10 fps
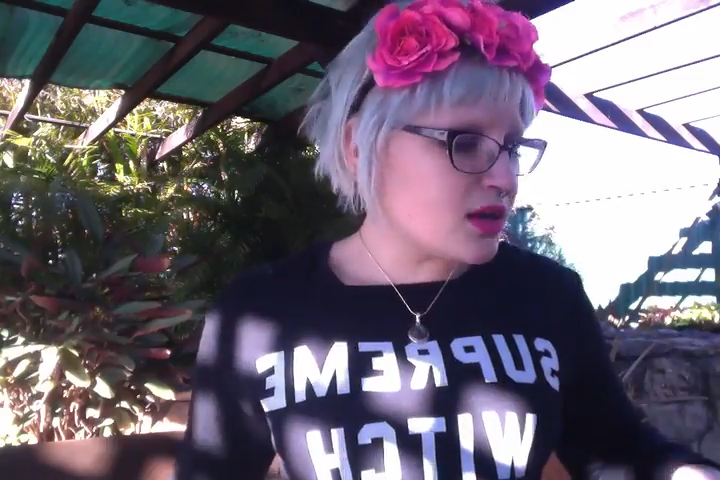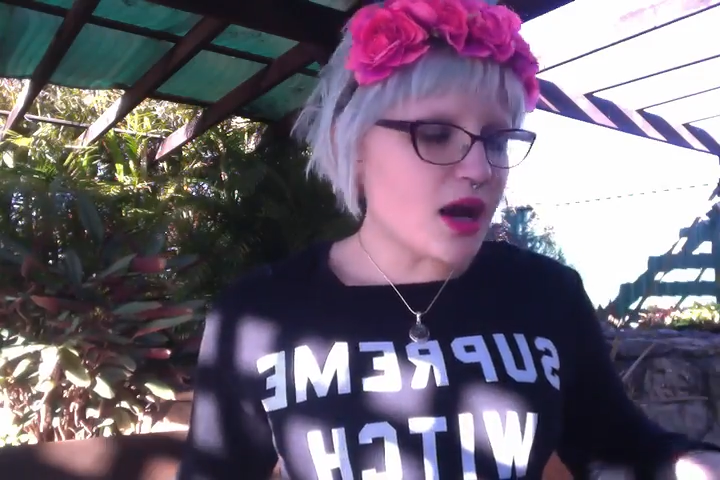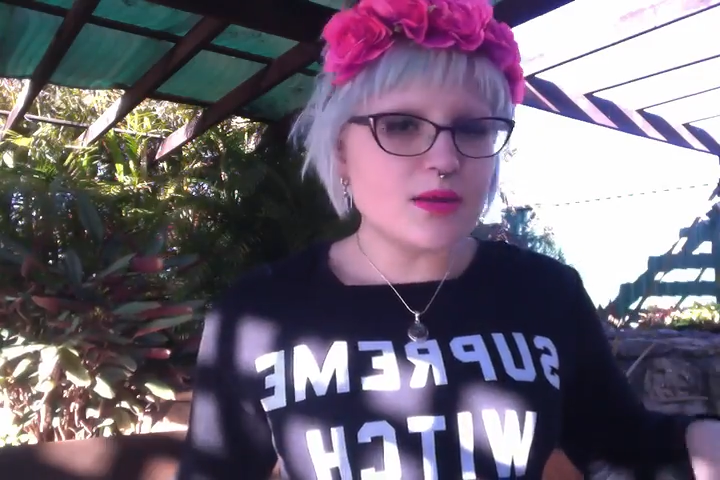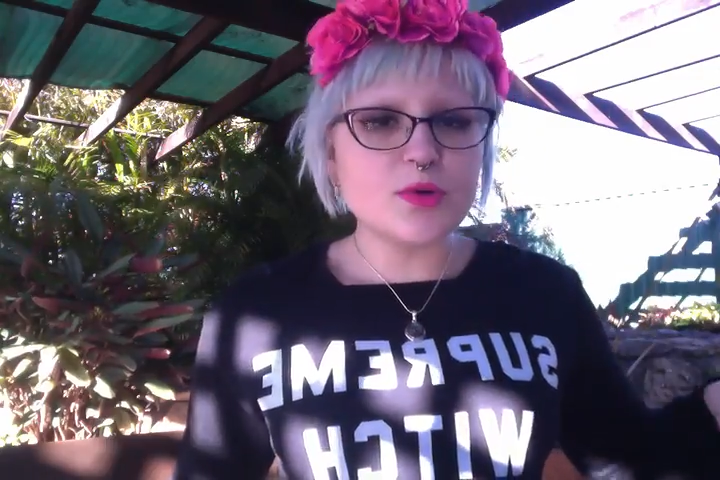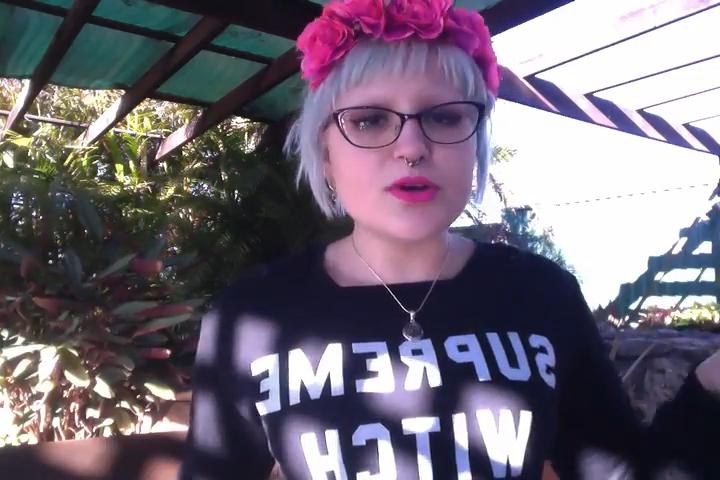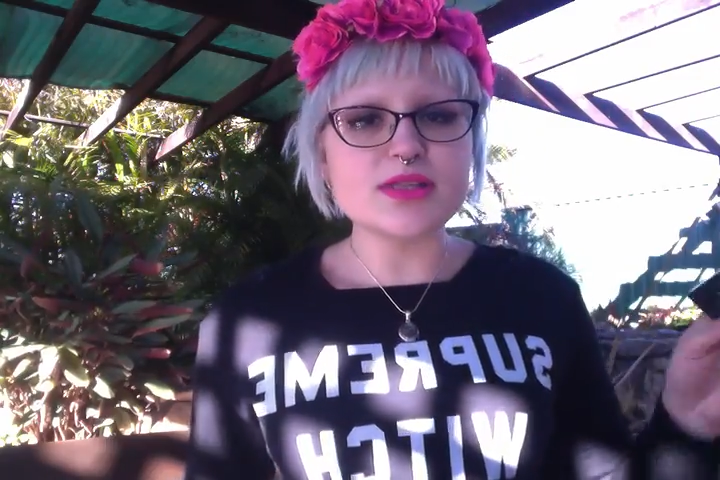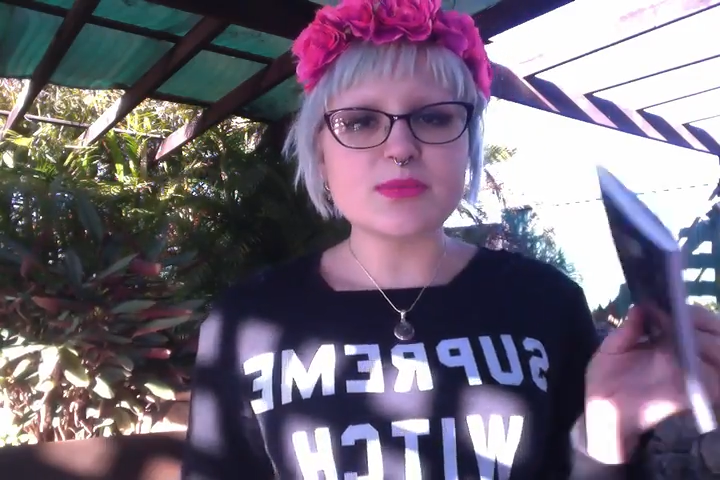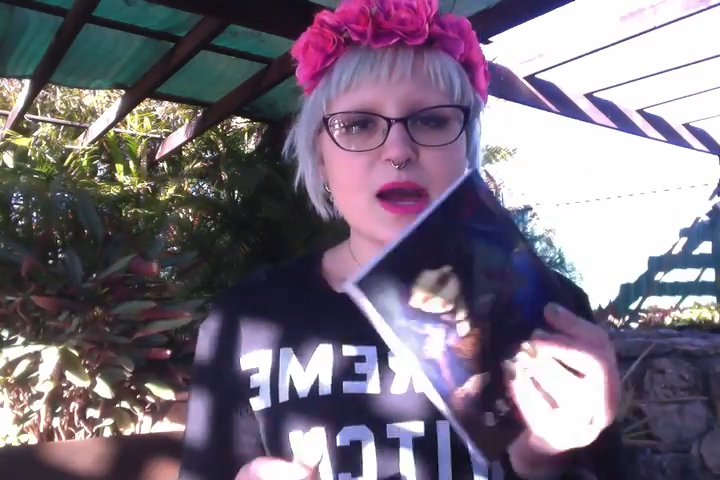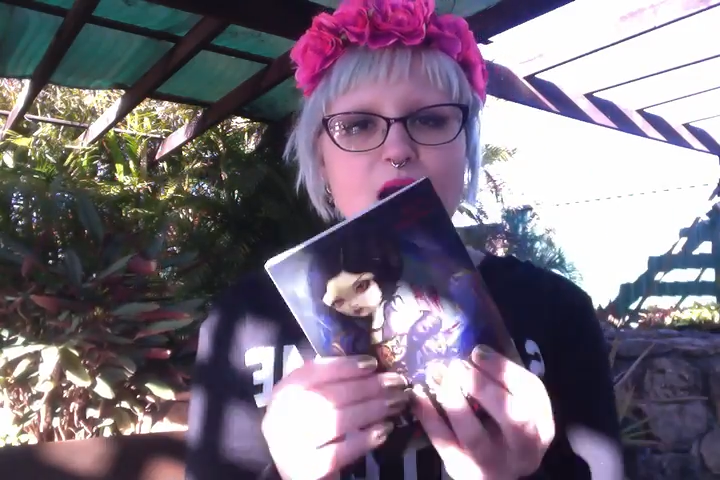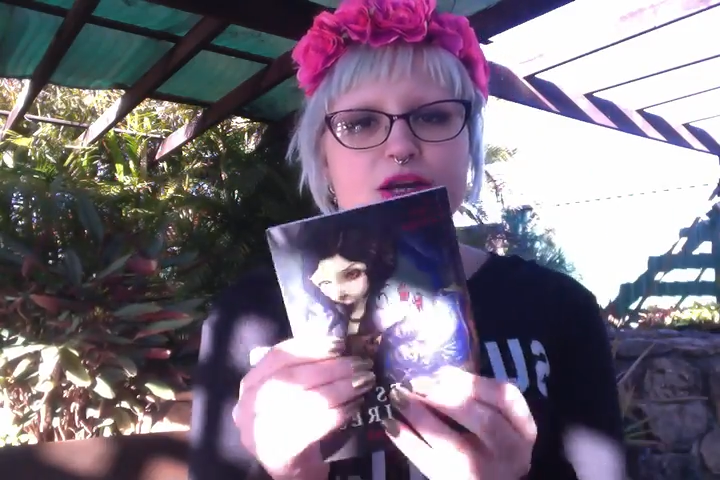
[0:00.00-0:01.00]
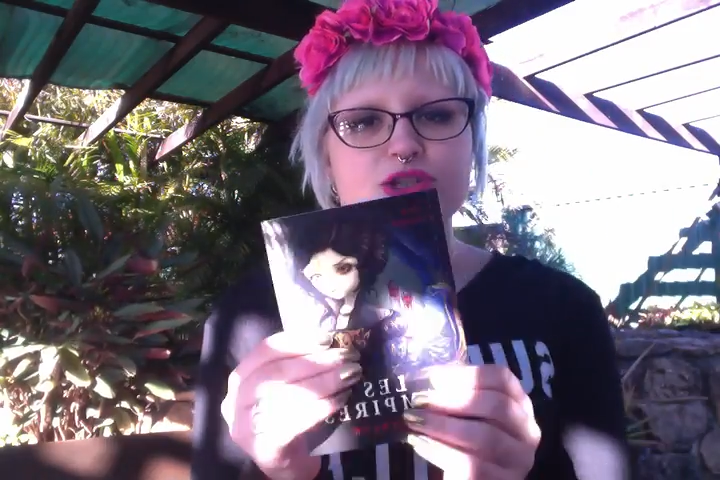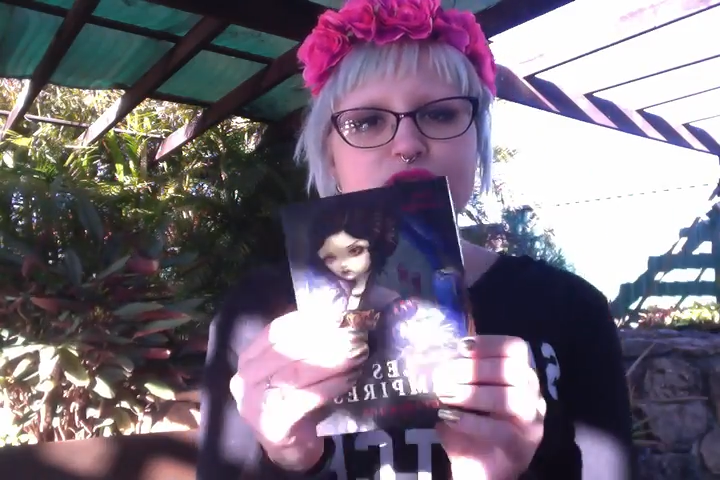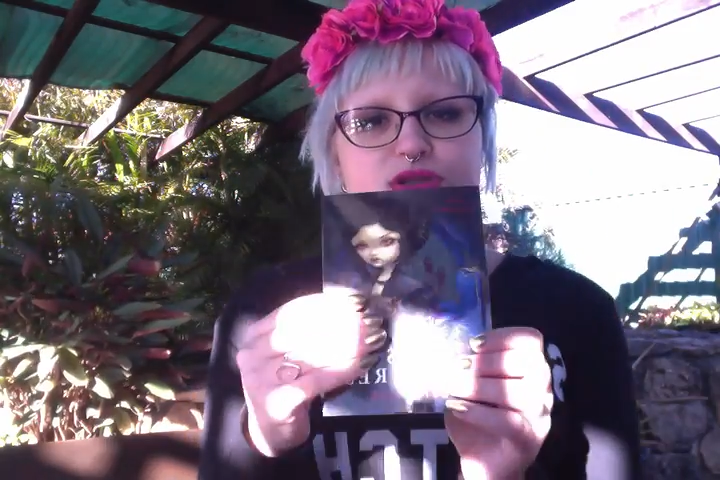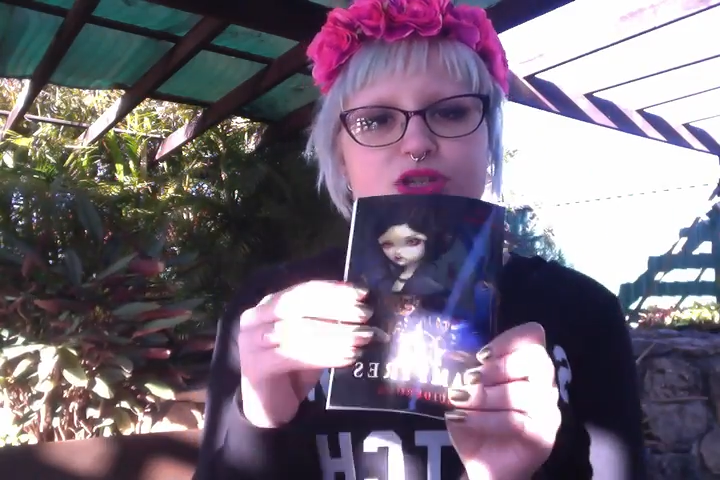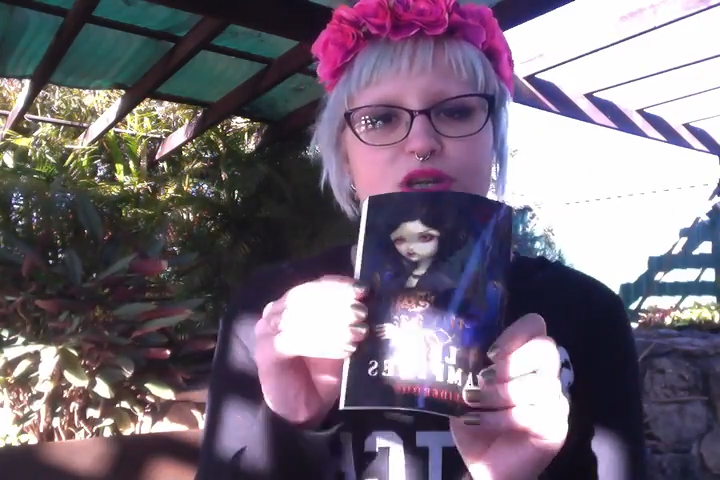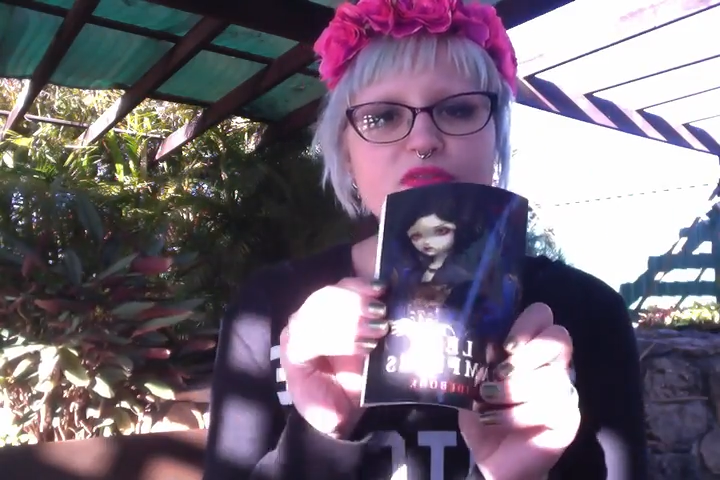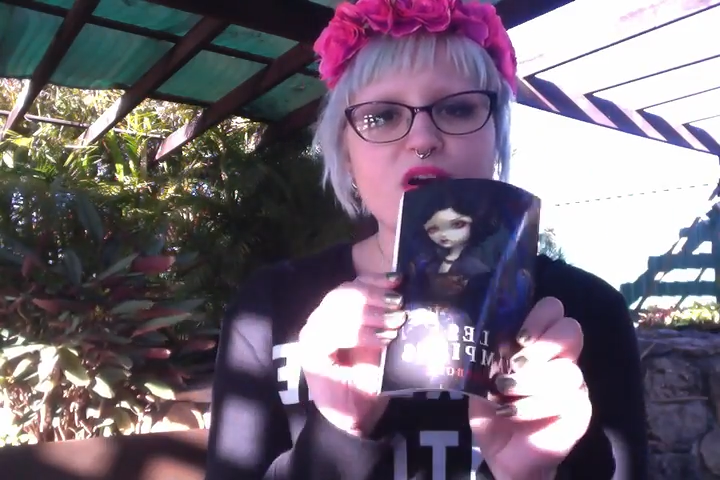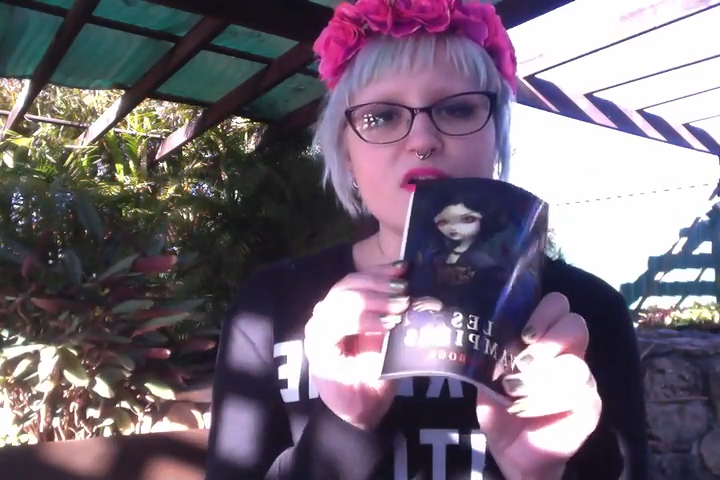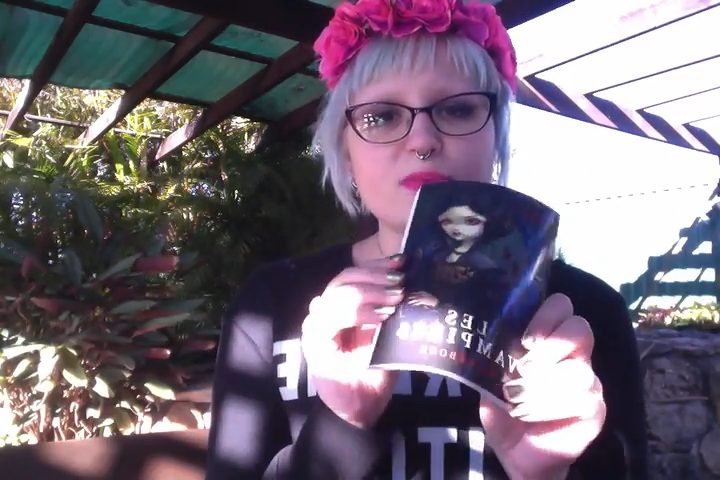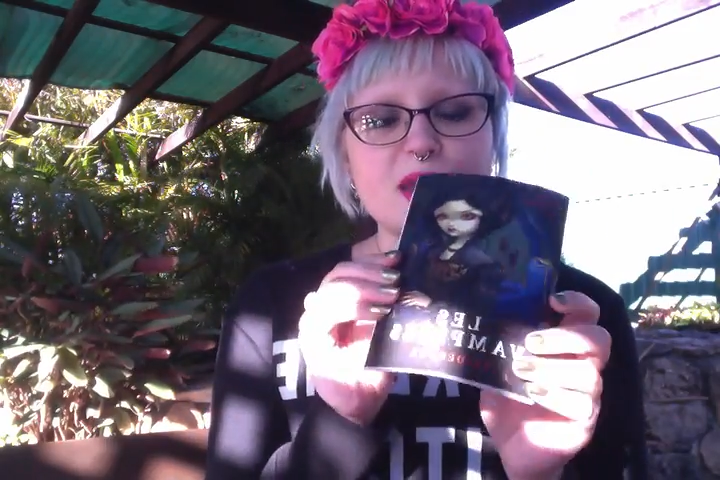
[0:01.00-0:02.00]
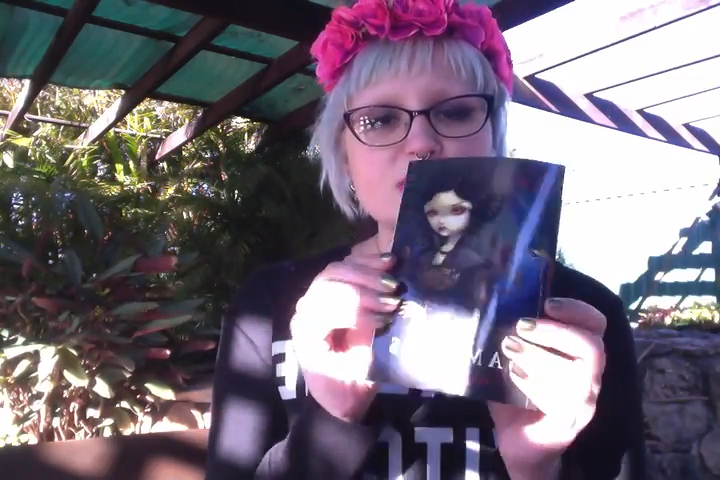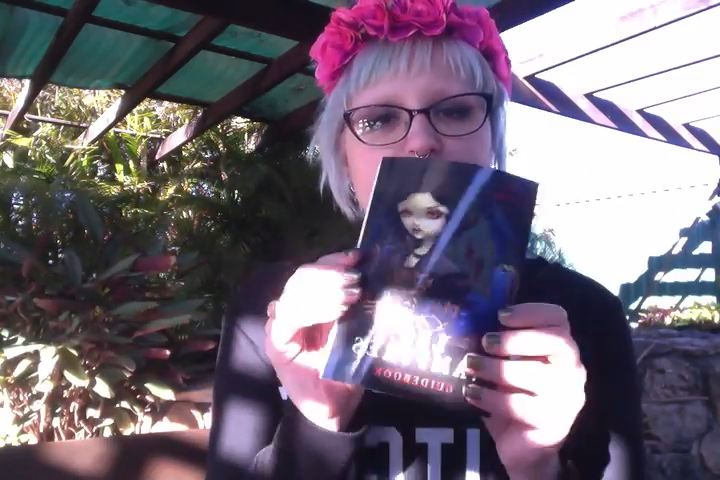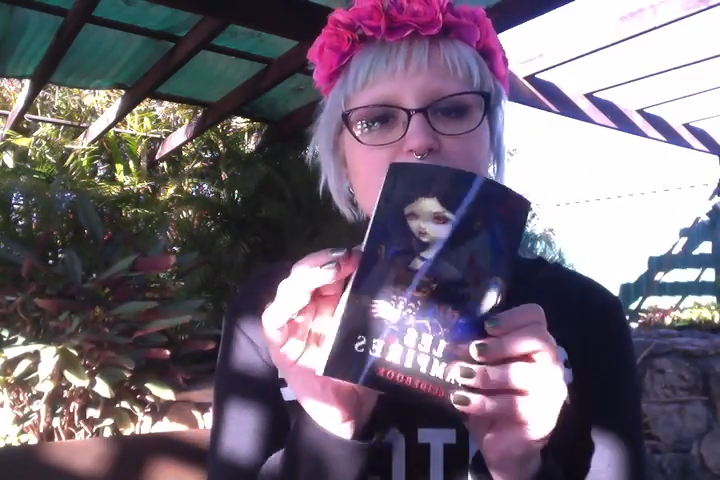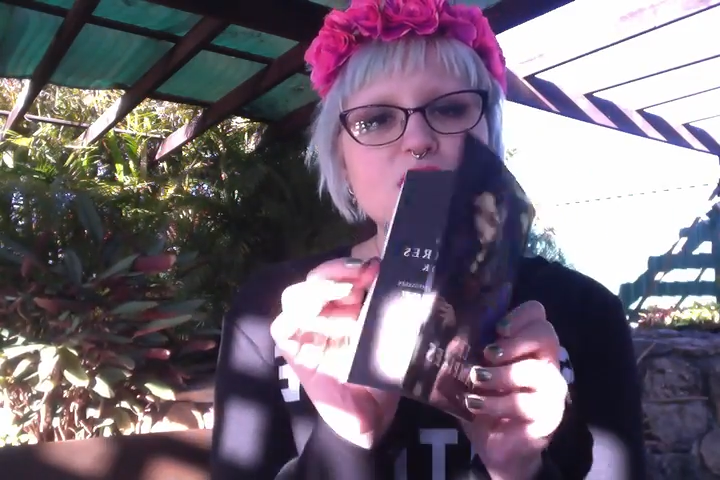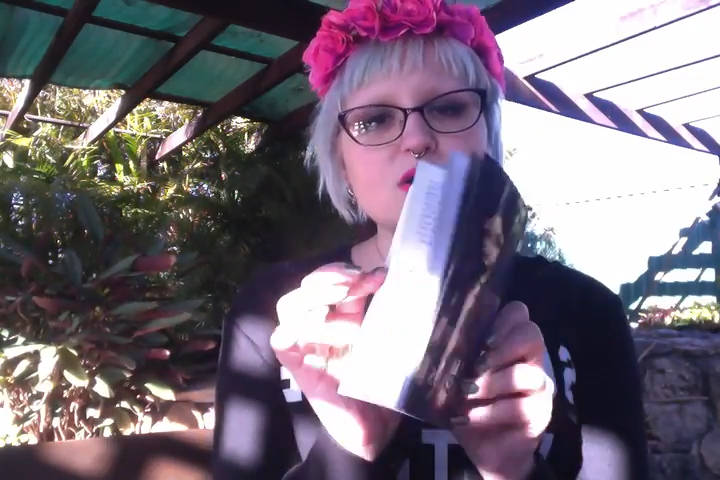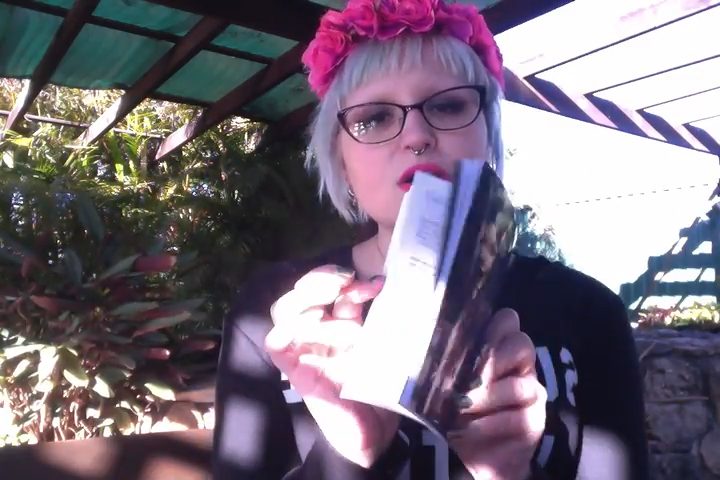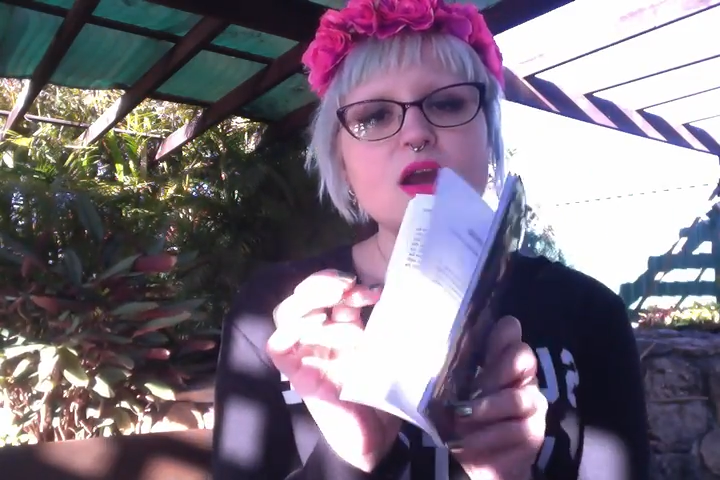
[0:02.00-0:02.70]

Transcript: the guidebook is about 135 pages long.